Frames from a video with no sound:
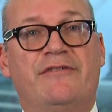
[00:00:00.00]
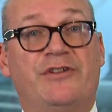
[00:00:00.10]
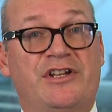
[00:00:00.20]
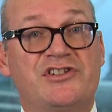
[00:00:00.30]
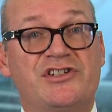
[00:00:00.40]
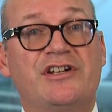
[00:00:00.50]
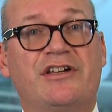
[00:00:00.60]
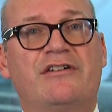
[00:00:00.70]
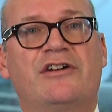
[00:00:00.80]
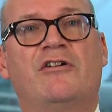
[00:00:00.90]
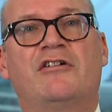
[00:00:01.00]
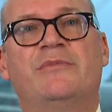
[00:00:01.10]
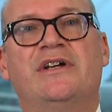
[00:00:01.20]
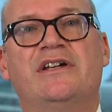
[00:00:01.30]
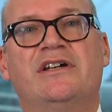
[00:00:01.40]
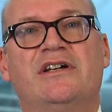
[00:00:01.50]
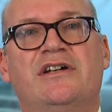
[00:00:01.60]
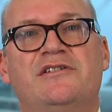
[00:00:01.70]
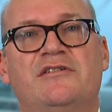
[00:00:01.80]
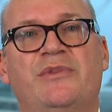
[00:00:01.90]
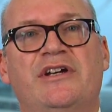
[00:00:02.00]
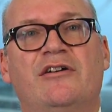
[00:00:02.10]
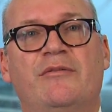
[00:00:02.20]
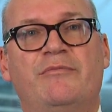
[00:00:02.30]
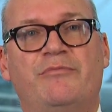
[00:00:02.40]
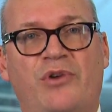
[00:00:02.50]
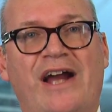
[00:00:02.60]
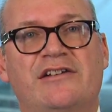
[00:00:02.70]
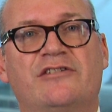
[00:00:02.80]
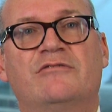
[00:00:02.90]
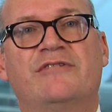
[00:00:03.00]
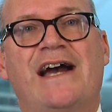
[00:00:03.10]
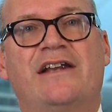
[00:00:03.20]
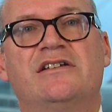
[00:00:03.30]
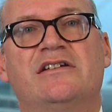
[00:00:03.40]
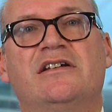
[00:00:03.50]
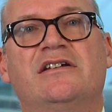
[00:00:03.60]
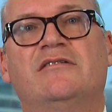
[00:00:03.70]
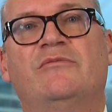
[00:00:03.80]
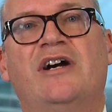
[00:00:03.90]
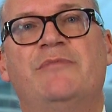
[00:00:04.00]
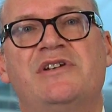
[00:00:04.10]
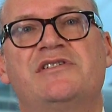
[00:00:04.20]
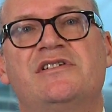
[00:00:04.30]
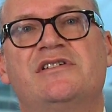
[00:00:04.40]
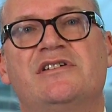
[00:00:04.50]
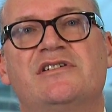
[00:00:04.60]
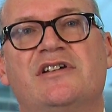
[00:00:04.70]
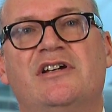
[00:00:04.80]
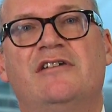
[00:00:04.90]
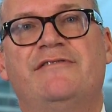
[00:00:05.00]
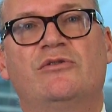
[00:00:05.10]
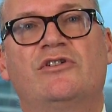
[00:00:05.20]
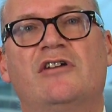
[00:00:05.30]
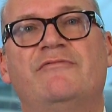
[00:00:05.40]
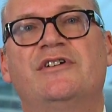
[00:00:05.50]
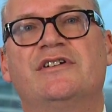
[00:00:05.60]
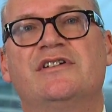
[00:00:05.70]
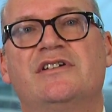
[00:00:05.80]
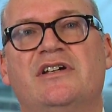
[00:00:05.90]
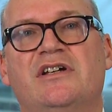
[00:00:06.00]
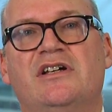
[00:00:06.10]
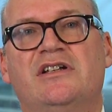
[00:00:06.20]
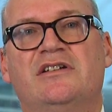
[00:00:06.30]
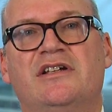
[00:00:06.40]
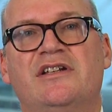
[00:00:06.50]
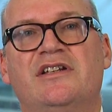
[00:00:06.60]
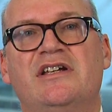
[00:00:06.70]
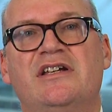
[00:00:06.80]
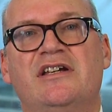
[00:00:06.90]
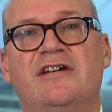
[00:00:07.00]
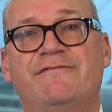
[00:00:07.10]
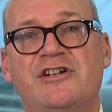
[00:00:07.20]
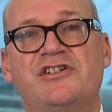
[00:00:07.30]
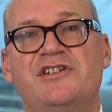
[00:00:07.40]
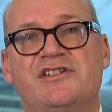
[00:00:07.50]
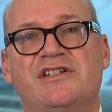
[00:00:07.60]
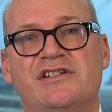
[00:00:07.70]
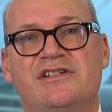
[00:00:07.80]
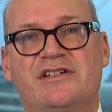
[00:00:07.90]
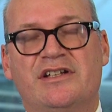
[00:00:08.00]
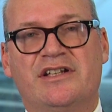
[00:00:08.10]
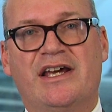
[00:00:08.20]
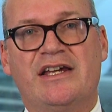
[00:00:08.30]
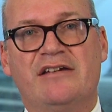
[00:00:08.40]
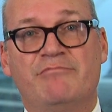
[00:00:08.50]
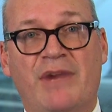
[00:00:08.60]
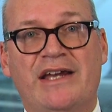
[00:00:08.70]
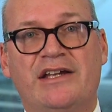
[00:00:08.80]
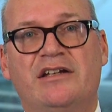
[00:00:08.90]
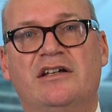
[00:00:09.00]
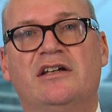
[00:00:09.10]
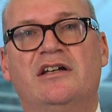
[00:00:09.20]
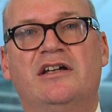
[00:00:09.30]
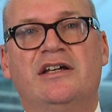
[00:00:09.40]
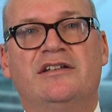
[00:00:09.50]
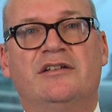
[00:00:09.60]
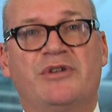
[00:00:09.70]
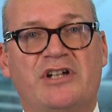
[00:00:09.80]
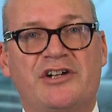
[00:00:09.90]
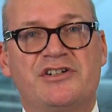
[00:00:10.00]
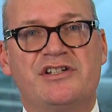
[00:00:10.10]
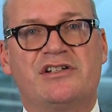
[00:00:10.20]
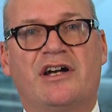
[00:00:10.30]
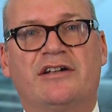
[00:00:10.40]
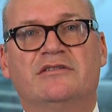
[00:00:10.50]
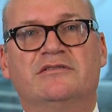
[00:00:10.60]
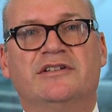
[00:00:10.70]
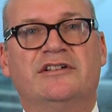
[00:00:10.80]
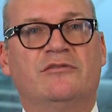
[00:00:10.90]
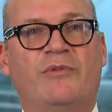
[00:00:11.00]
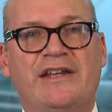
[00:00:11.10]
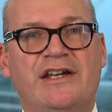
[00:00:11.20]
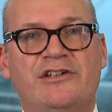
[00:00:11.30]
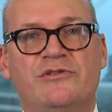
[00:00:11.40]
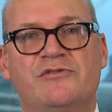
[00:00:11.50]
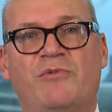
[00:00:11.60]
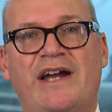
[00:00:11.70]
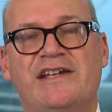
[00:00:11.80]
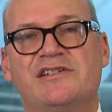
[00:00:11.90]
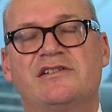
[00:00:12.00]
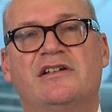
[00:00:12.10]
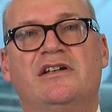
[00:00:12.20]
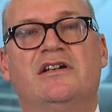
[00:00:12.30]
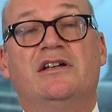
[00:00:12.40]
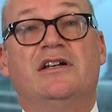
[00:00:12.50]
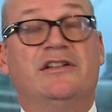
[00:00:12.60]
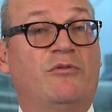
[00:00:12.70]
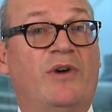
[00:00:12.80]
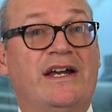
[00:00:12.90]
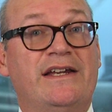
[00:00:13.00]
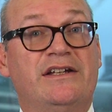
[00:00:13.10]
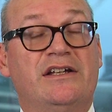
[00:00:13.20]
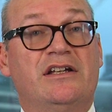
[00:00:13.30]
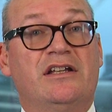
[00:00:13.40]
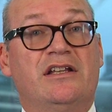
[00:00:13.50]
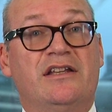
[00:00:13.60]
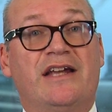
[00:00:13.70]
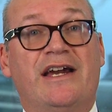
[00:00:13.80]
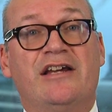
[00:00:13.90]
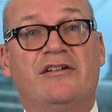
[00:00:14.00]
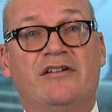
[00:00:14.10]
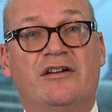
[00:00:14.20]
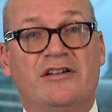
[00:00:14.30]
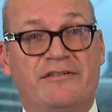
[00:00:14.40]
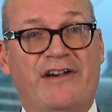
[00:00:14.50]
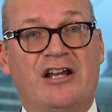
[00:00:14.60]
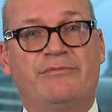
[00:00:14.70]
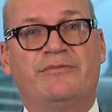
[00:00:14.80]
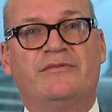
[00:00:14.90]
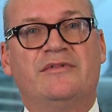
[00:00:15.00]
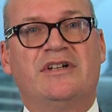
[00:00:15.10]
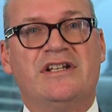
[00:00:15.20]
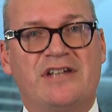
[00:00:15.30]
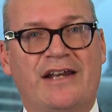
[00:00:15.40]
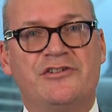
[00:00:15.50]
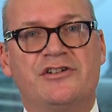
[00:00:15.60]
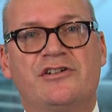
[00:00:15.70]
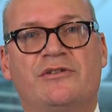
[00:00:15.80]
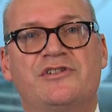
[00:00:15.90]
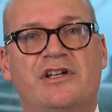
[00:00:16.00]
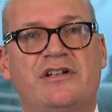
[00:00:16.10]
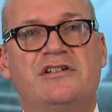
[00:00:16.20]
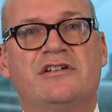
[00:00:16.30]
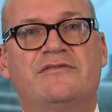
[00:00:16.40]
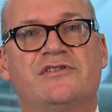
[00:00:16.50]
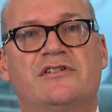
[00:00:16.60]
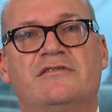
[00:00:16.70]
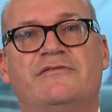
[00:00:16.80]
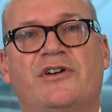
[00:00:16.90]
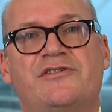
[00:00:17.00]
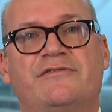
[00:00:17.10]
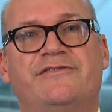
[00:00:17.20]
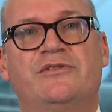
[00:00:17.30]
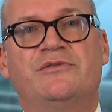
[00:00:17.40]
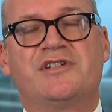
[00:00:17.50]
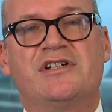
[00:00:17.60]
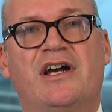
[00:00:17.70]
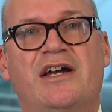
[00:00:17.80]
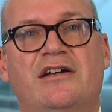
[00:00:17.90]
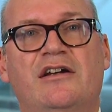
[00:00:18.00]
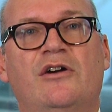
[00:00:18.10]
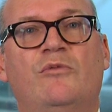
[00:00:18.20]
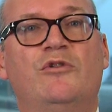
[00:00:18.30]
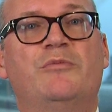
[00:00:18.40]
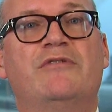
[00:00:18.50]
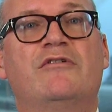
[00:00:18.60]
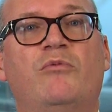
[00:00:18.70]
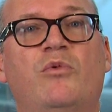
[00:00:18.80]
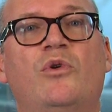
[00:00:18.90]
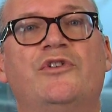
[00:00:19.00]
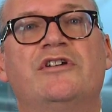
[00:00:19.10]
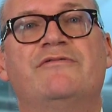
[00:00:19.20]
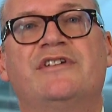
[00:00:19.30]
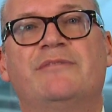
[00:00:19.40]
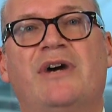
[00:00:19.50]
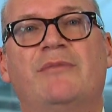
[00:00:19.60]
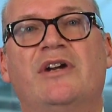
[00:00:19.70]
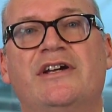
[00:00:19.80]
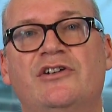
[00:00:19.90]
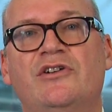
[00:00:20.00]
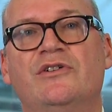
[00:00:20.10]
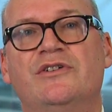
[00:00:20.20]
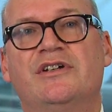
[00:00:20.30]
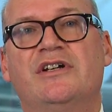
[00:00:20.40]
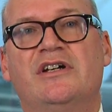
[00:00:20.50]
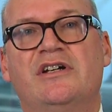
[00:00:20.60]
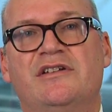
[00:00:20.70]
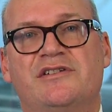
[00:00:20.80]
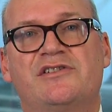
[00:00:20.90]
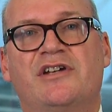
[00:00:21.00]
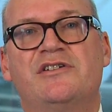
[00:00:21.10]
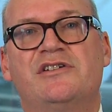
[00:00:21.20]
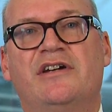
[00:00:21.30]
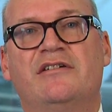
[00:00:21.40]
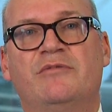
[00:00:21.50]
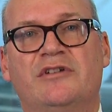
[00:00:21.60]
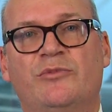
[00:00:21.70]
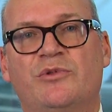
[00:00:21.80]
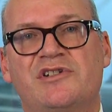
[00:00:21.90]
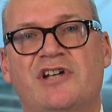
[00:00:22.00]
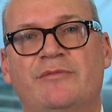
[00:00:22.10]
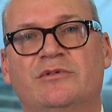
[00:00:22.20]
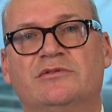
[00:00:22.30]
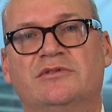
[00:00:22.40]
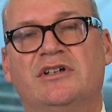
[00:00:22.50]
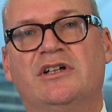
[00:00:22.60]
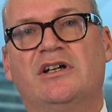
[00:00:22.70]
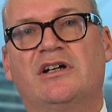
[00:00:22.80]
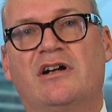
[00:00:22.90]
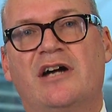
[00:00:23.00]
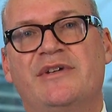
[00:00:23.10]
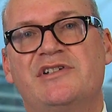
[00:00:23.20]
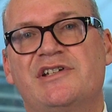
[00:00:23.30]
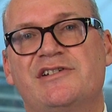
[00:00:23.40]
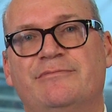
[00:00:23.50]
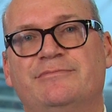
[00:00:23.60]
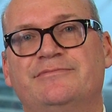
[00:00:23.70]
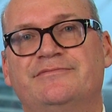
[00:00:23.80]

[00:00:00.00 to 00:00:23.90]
for the circular economy to be a practical reality where businesses feel confident that the efficiencies that they make in the production cycle, in the way they use waste, in the way they develop intelligent alternatives to fossil fuels today, will be rewarded for the public good that's associated with a more stable climate system.